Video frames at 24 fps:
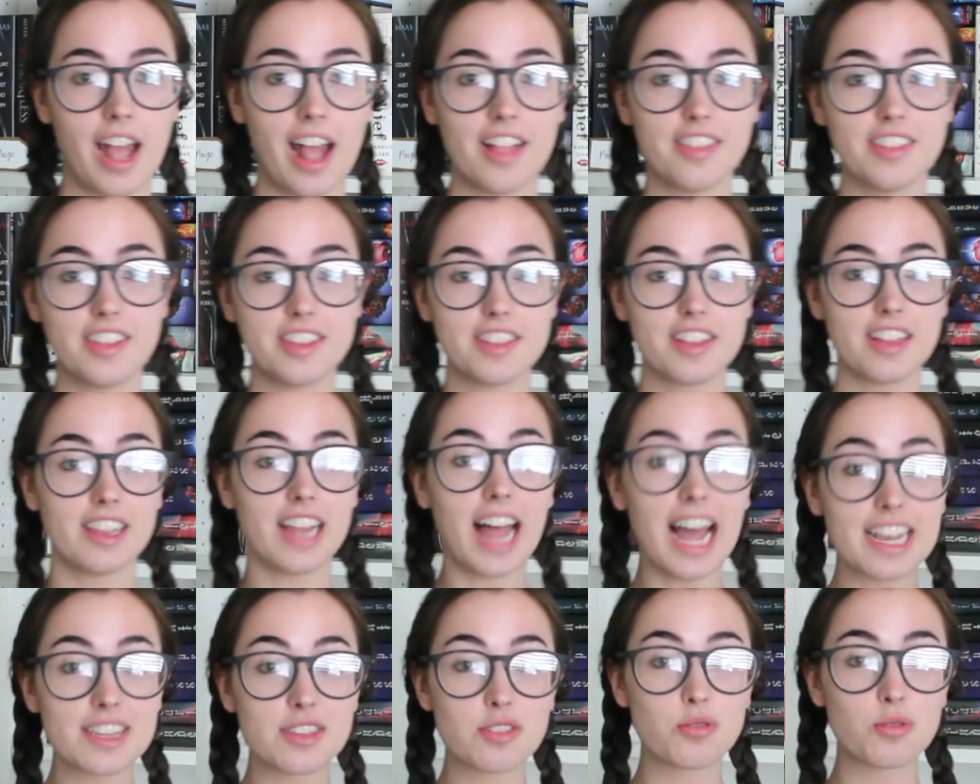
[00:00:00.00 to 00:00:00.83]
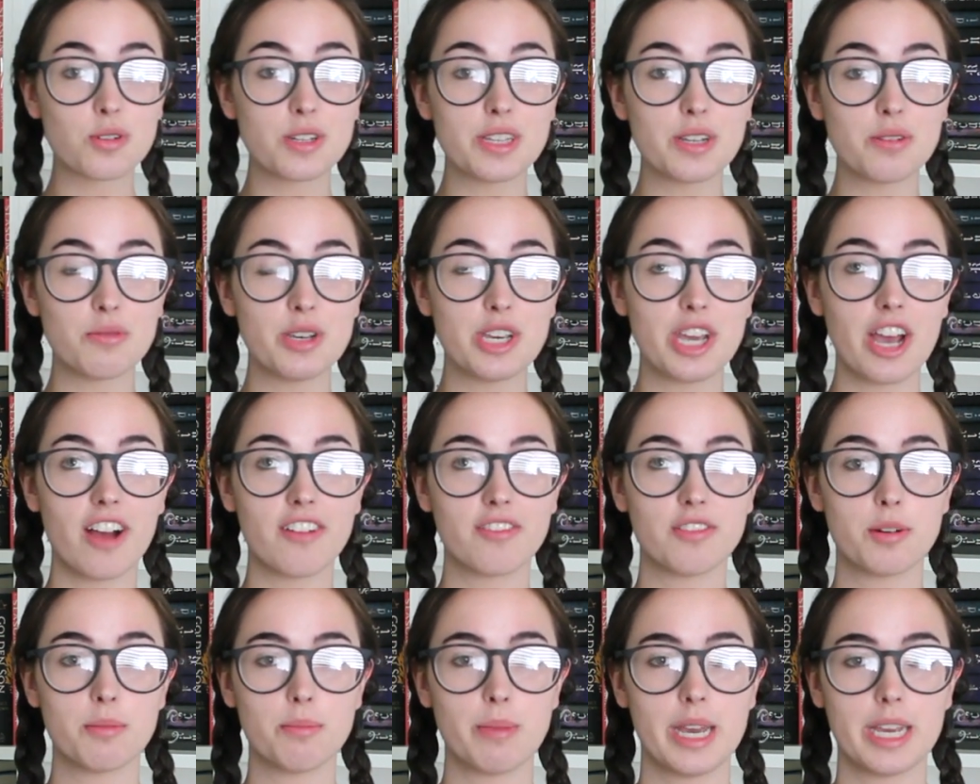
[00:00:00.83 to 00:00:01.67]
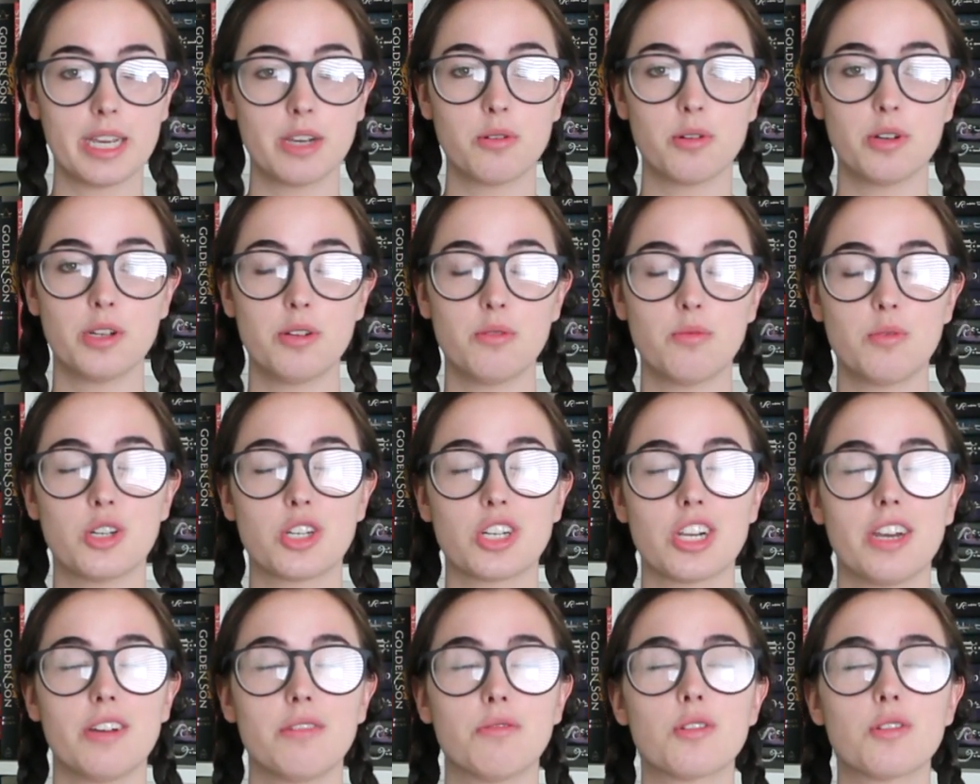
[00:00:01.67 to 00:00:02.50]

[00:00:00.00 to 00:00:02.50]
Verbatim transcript: And then the last one that we got from Penguin, which I